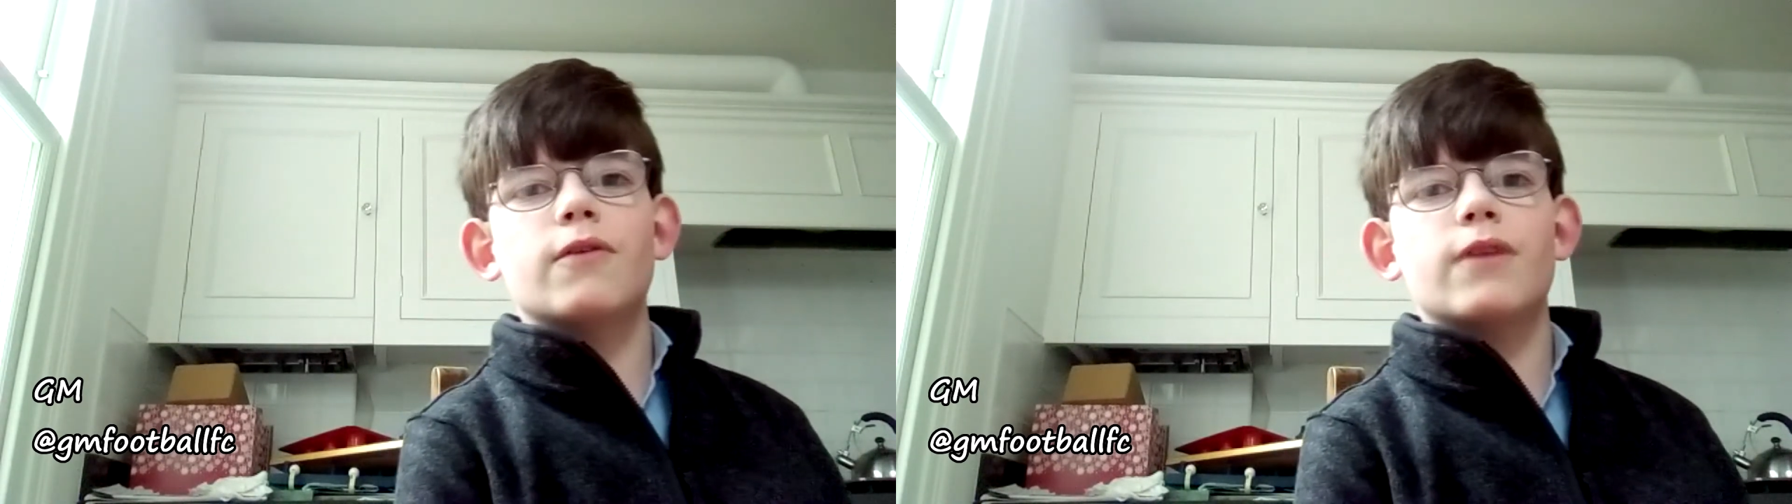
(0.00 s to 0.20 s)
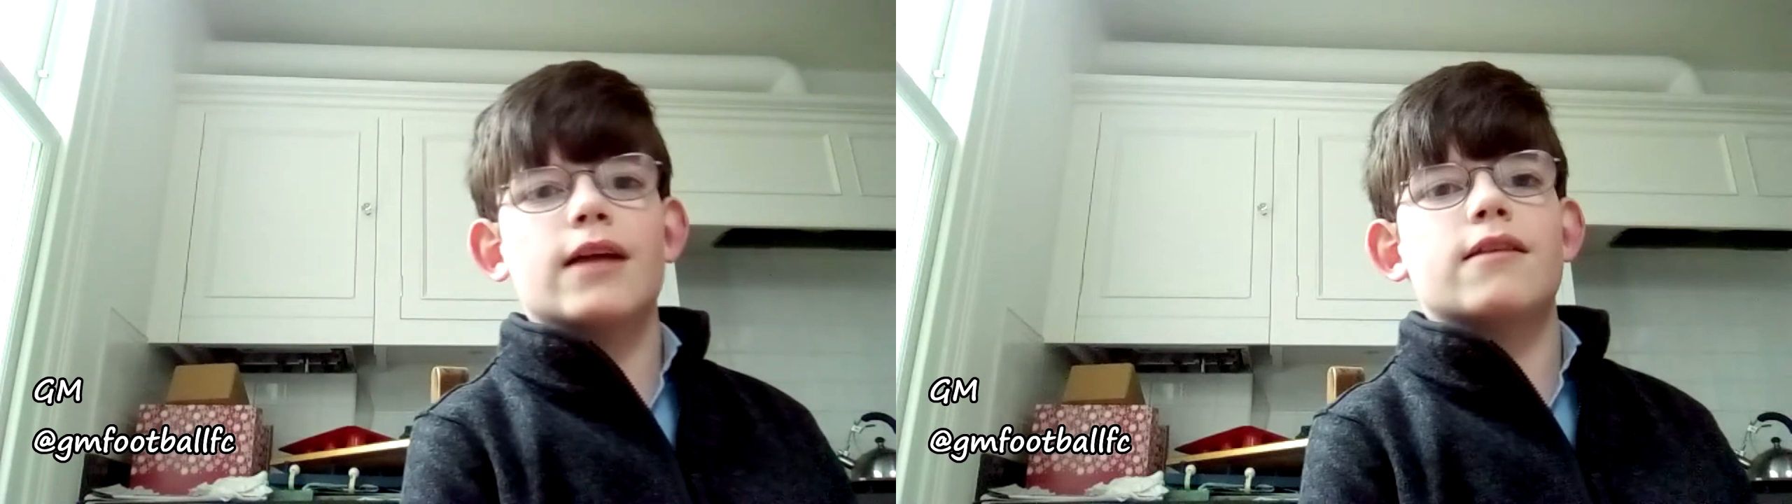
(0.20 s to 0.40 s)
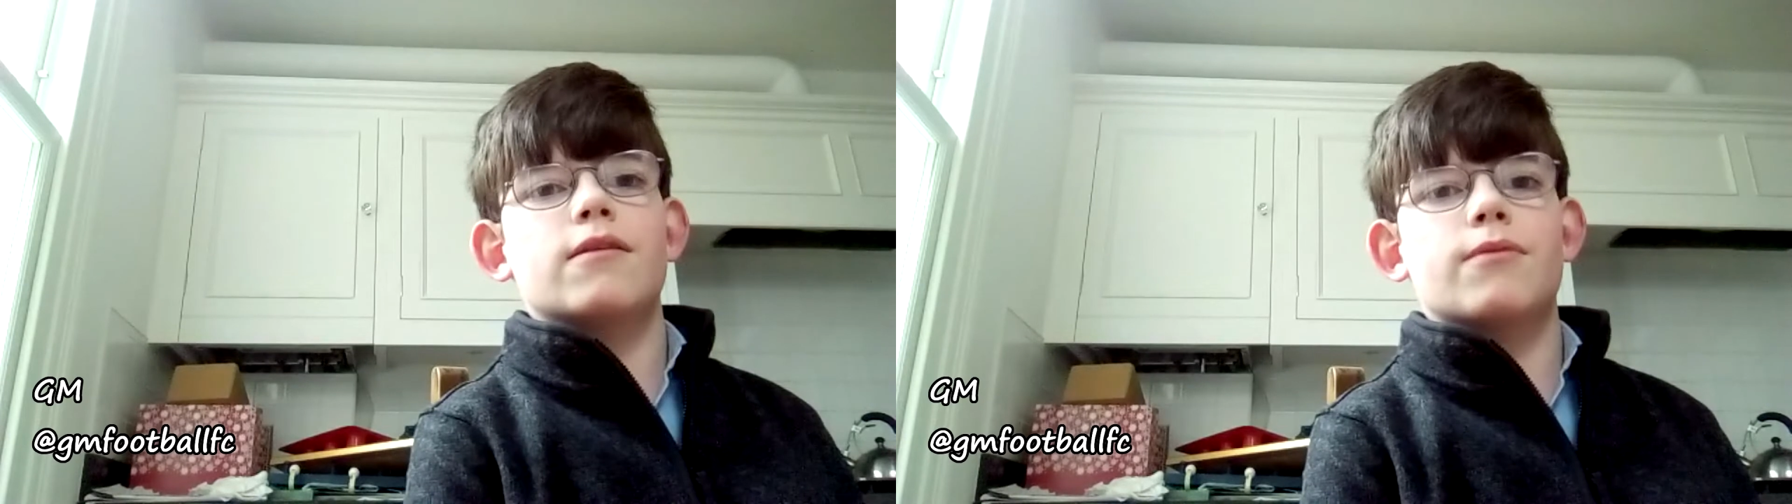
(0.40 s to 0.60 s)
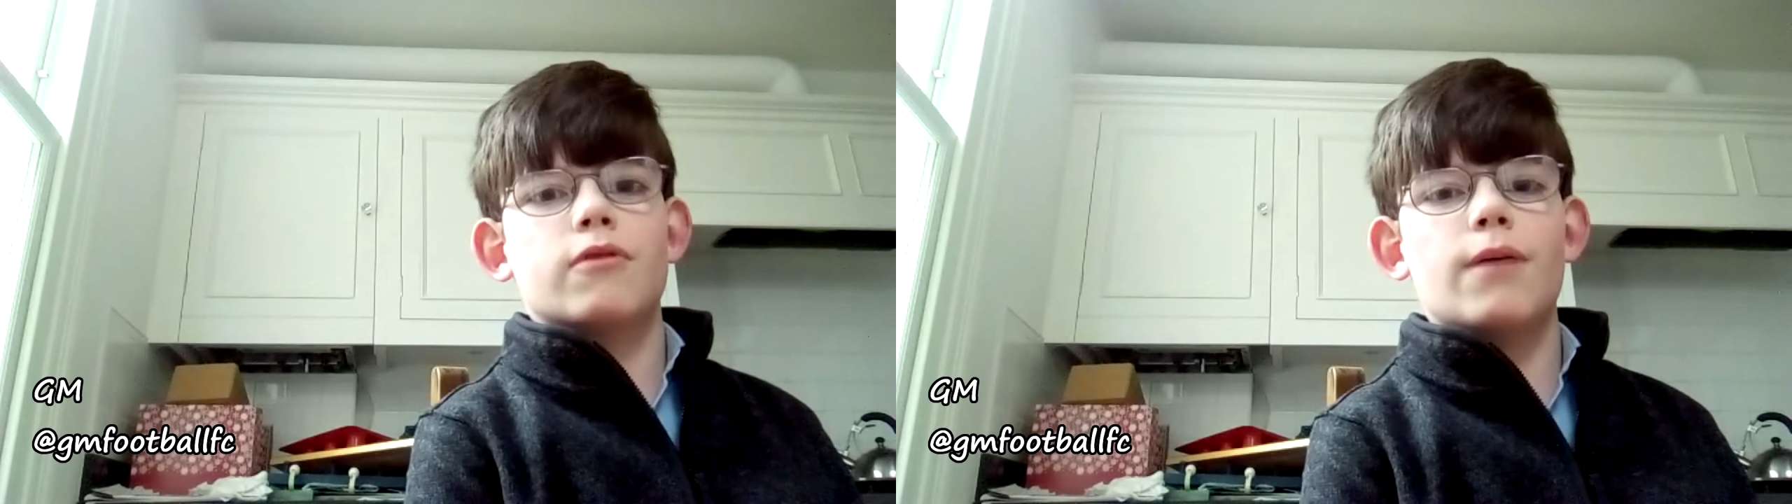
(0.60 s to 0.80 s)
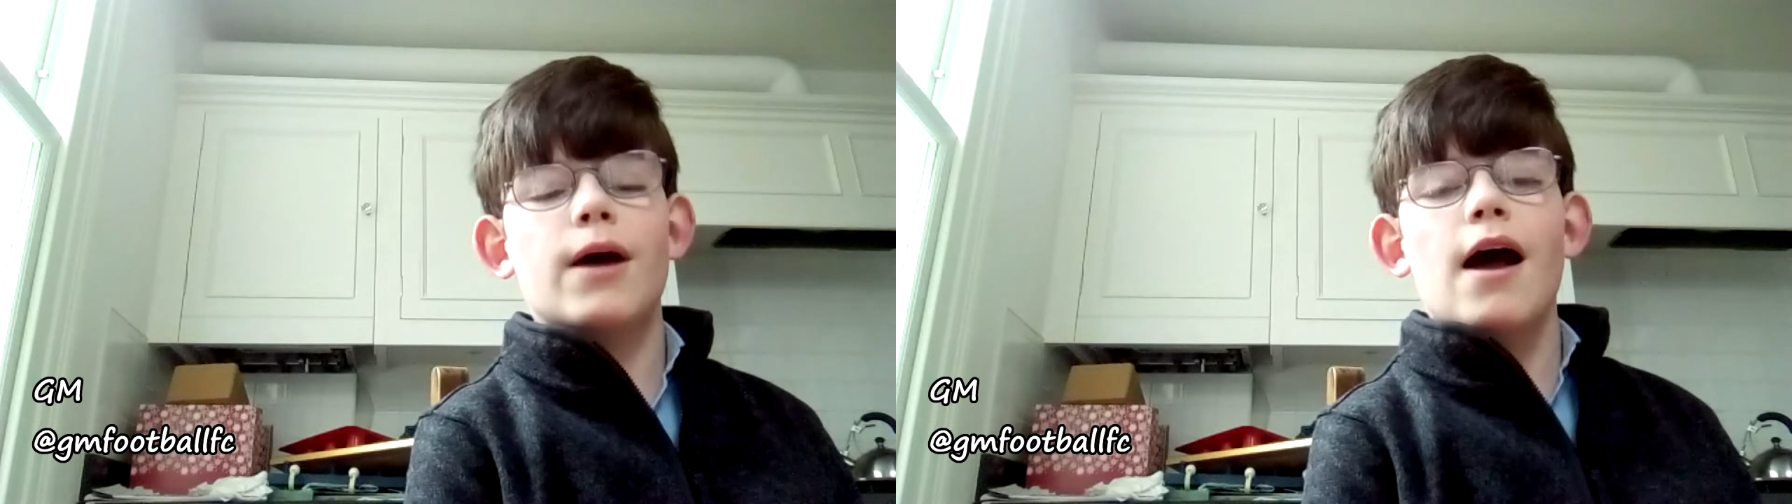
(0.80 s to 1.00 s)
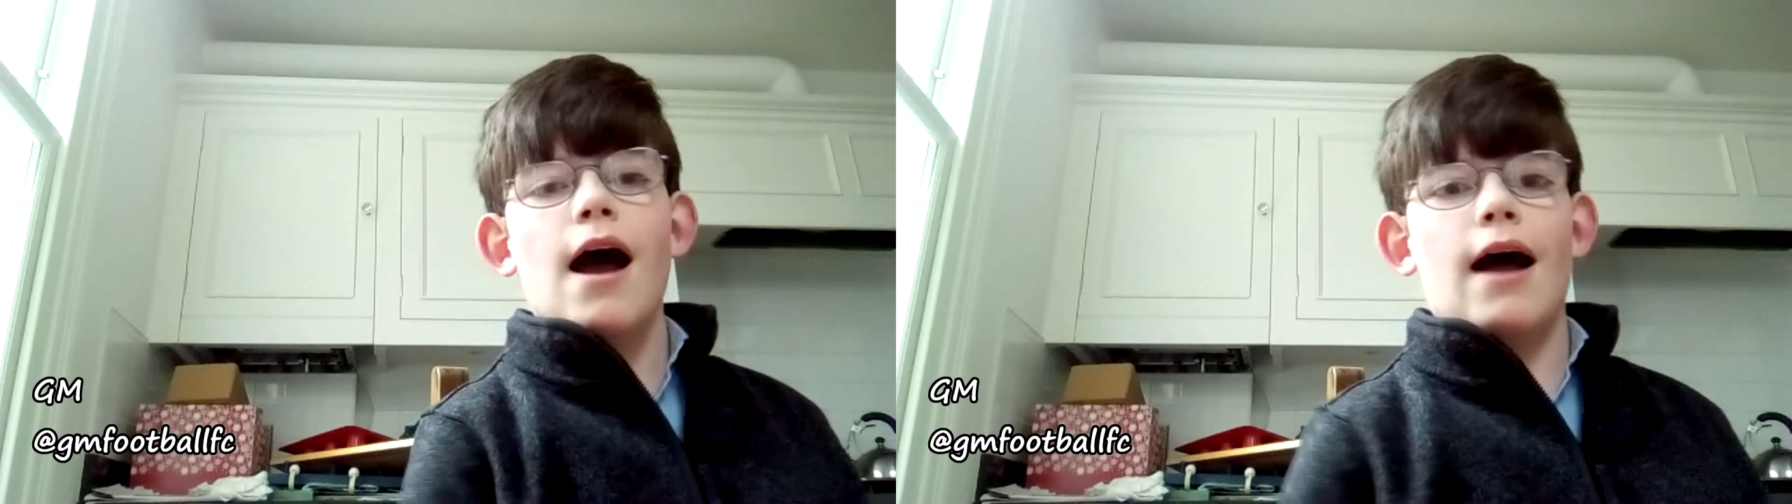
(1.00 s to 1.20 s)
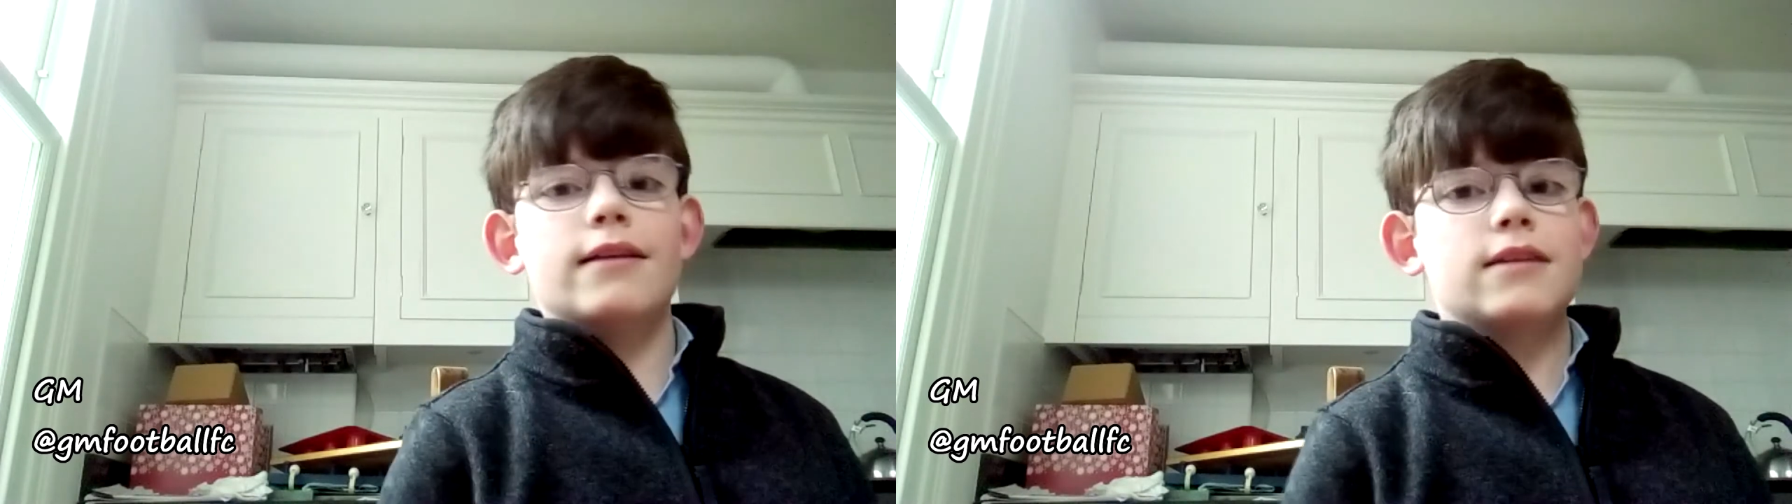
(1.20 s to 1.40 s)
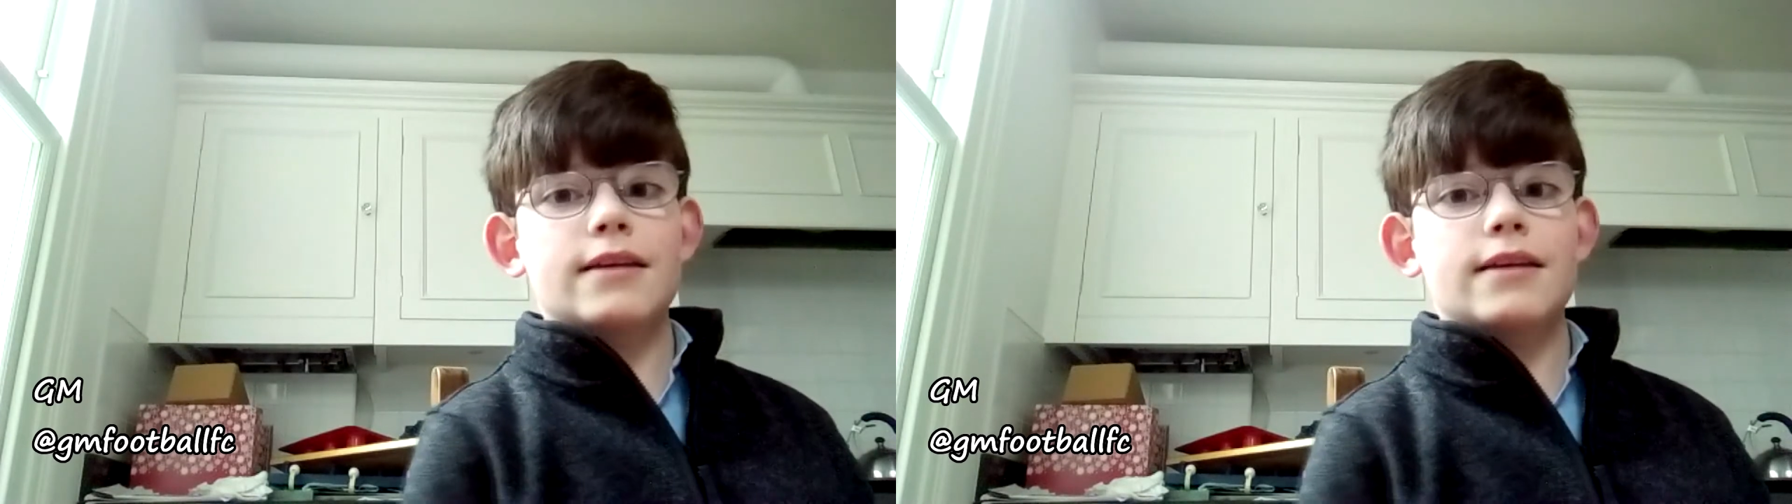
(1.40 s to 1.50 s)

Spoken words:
Don't forget to subscribe, and